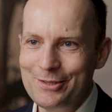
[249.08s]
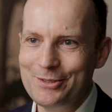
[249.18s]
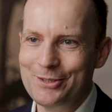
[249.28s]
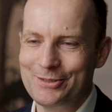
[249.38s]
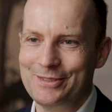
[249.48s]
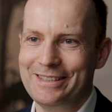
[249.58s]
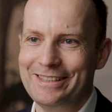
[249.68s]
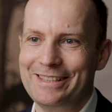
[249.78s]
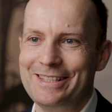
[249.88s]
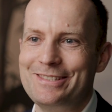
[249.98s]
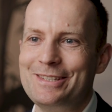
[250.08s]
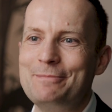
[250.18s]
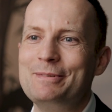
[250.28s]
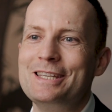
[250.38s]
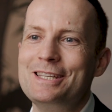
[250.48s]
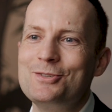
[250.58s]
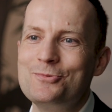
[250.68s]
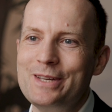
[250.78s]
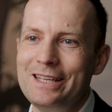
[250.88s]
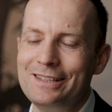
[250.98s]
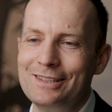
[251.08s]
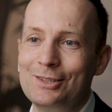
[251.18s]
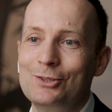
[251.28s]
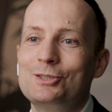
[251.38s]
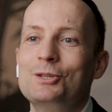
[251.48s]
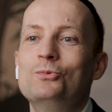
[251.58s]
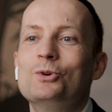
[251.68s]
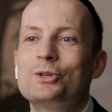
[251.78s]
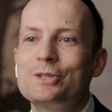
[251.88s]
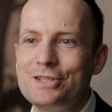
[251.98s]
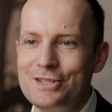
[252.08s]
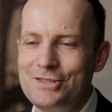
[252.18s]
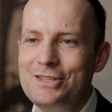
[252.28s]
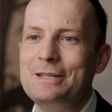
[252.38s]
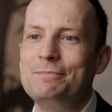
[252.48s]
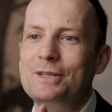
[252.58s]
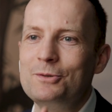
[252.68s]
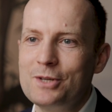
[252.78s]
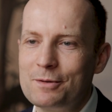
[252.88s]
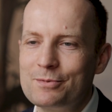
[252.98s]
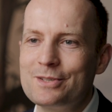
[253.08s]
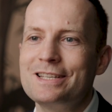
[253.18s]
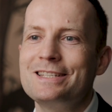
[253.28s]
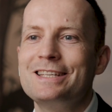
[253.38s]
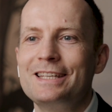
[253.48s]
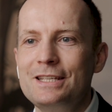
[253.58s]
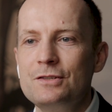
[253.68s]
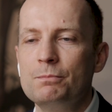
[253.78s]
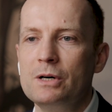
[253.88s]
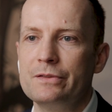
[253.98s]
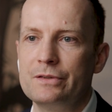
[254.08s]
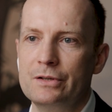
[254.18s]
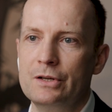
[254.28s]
Union GDP each week, or the world's GDP we are processing each month.